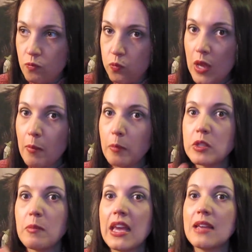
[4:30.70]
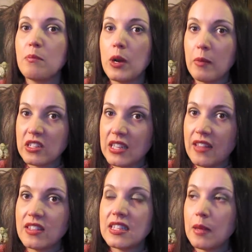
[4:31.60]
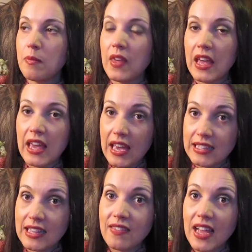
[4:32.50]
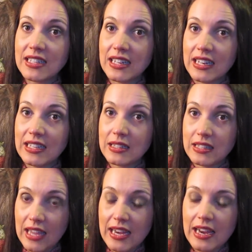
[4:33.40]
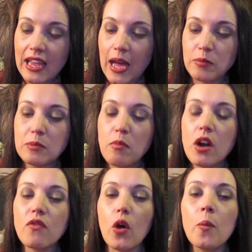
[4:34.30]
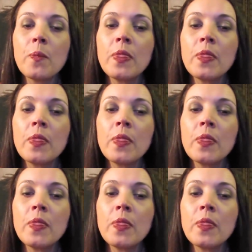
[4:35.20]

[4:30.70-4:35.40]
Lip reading: came up to me and pretty much saying the same thing as in that deleted scene in Captain Marvel.